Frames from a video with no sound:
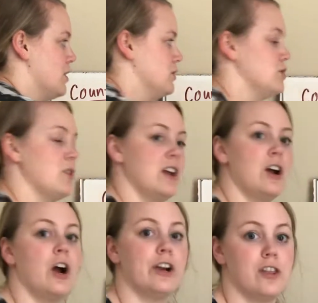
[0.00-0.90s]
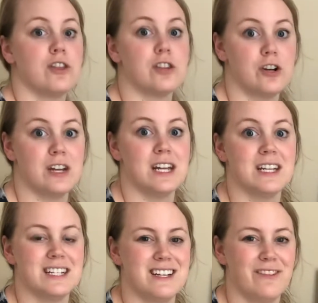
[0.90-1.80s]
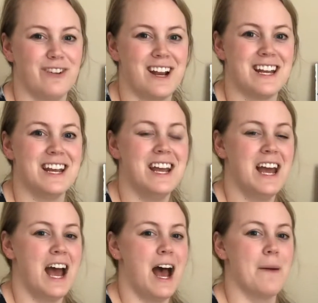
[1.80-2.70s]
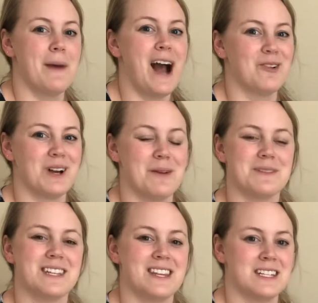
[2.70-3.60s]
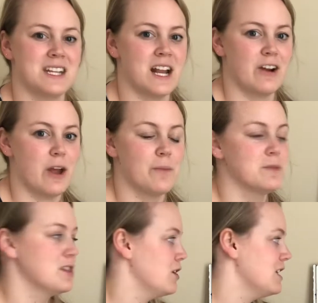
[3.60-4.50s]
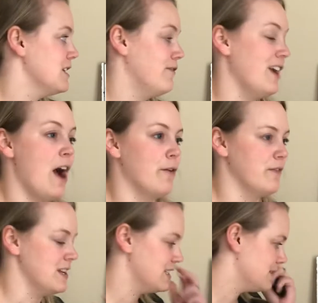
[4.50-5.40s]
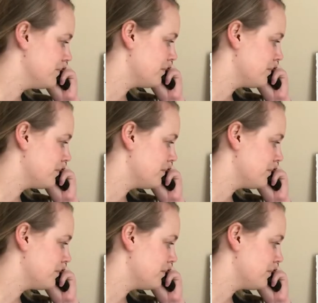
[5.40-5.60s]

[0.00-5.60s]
So there are 30 different outcomes in this scenario, 30 different outfits.